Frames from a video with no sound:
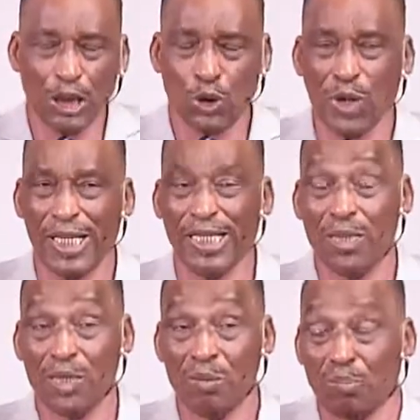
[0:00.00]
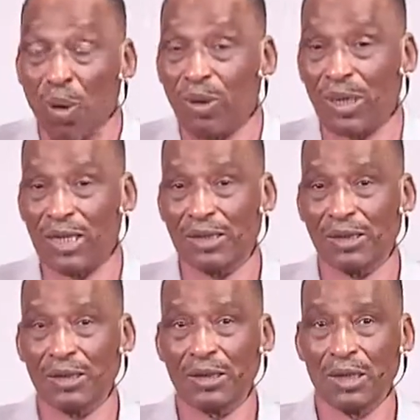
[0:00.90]
So it's
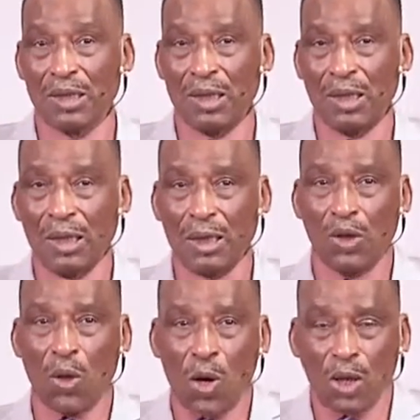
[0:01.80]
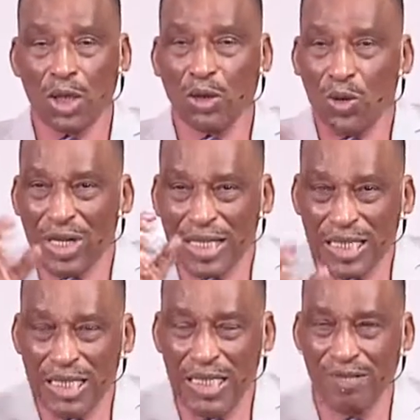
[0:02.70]
important, in order to
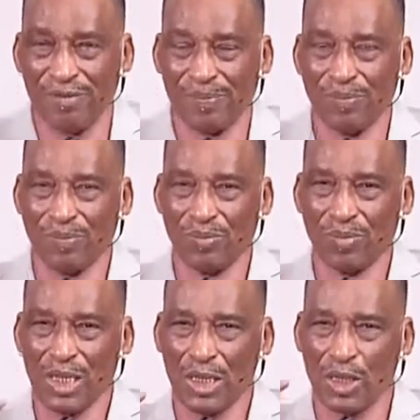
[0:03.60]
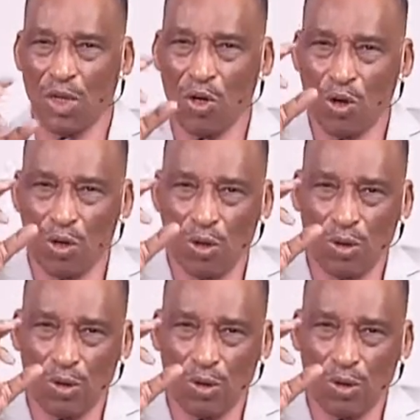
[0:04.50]
receive the